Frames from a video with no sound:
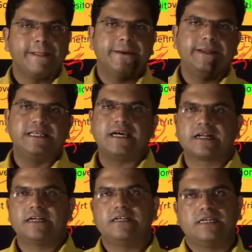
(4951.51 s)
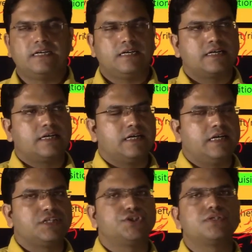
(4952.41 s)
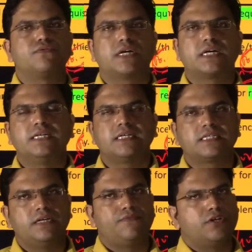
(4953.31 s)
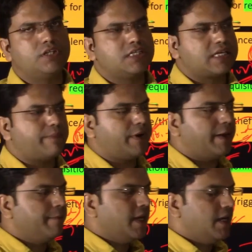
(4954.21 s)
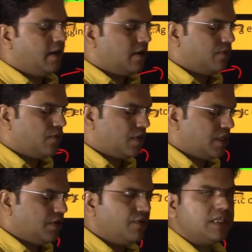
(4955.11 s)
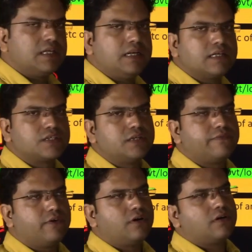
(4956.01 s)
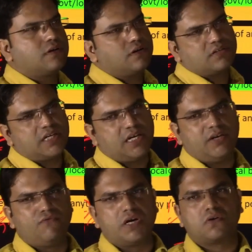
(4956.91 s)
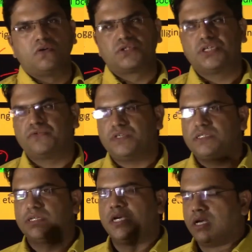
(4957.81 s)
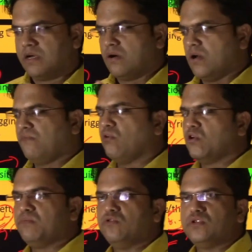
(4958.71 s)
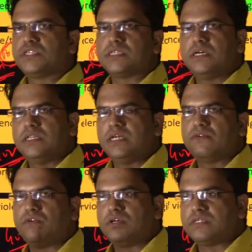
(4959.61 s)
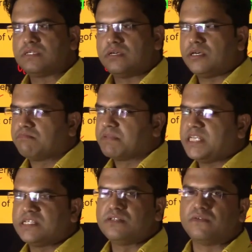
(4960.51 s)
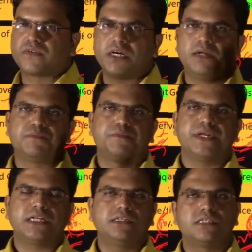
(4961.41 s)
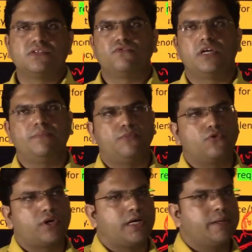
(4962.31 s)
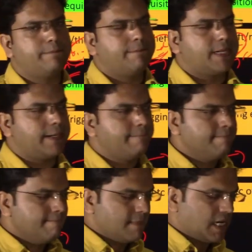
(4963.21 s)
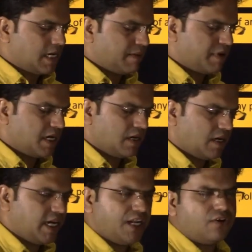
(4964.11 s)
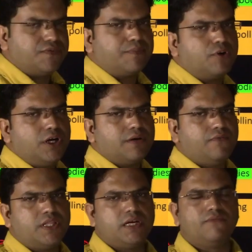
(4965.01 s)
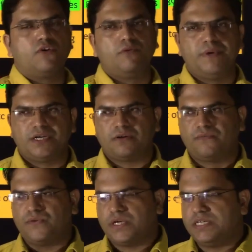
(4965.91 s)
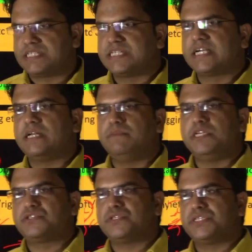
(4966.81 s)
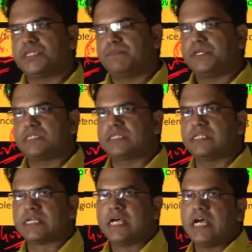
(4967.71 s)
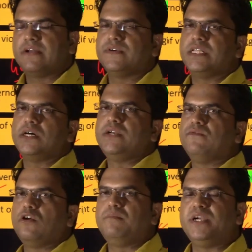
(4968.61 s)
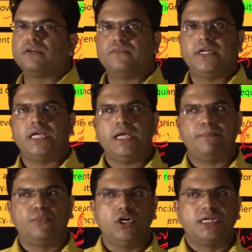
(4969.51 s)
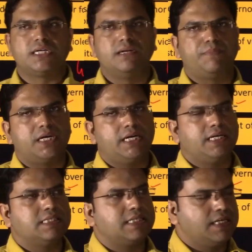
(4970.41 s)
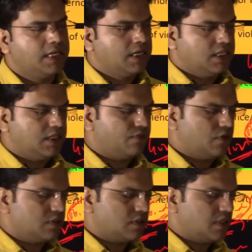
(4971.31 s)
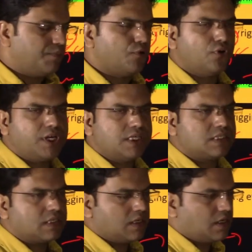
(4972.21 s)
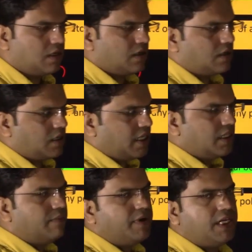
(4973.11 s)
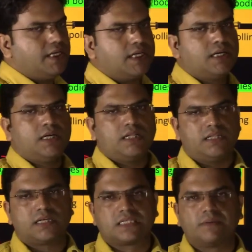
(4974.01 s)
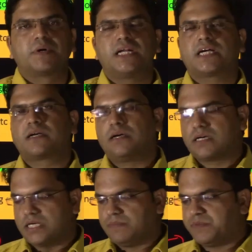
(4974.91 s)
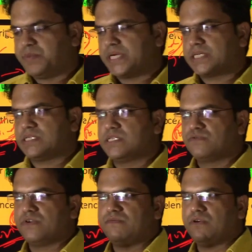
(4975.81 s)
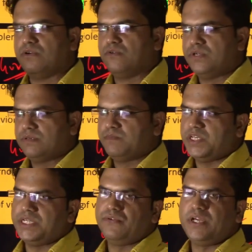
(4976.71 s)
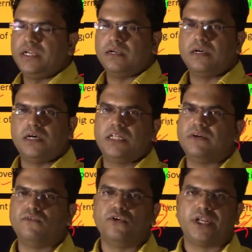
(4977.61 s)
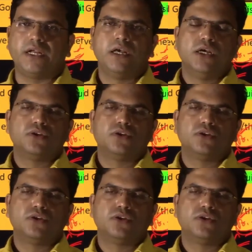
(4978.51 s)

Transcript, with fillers: So in Jharkhand uh, elections were conducted for the assembly. Now uh, during the election for uh, say in one constituency on four booths there was uh, cases of corrupt practices were reported, right, uh, by any of the political, with the involvement of uh, district administration personnel and with the involvement of any political parties, right? There was a report is uh, in the media that some corrupt uh, corrupt practices were followed during uh, the voting.